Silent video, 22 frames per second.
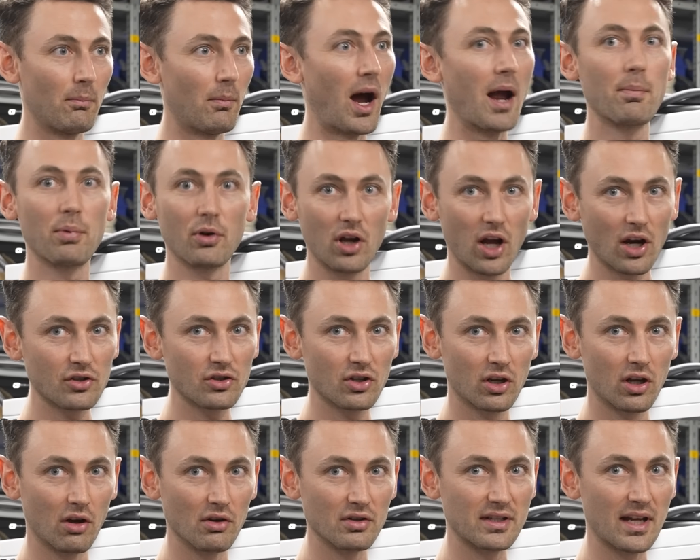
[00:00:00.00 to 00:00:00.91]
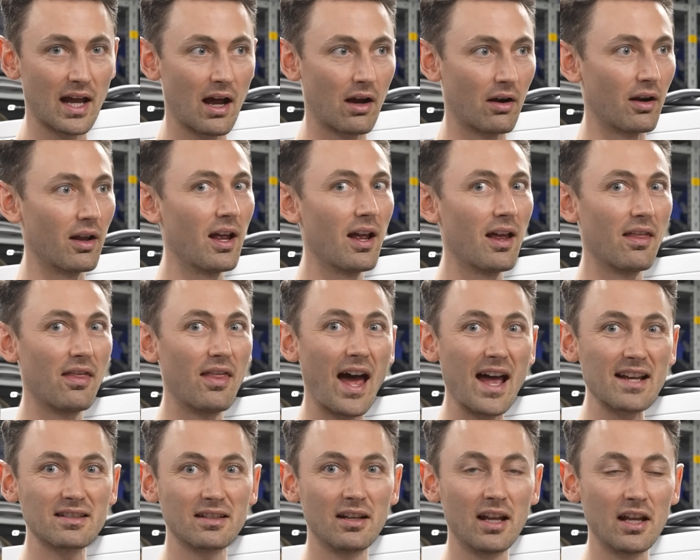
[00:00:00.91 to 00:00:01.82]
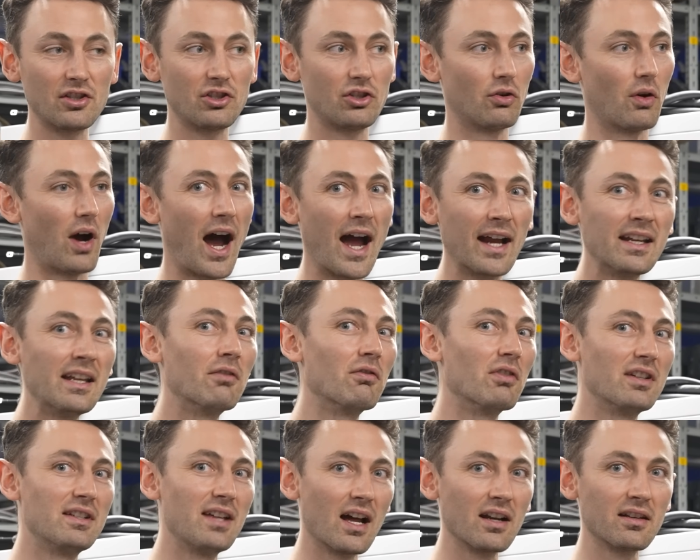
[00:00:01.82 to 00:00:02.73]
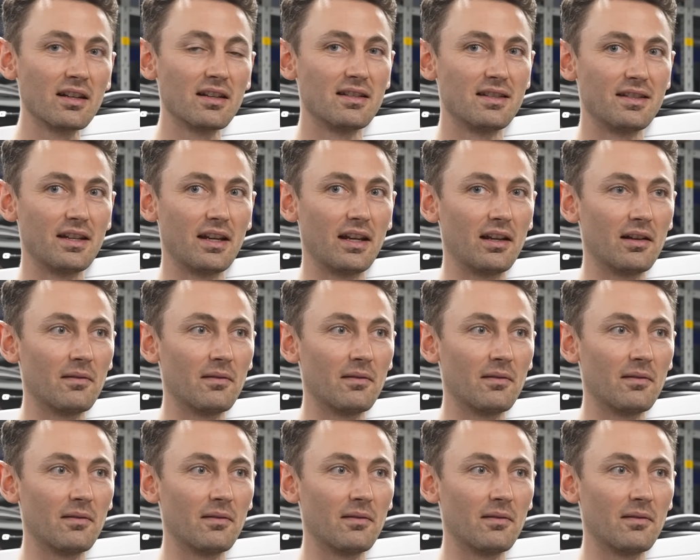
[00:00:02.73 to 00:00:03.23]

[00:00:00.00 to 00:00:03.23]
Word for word: my production goes down. That's an issue. I need redundancy.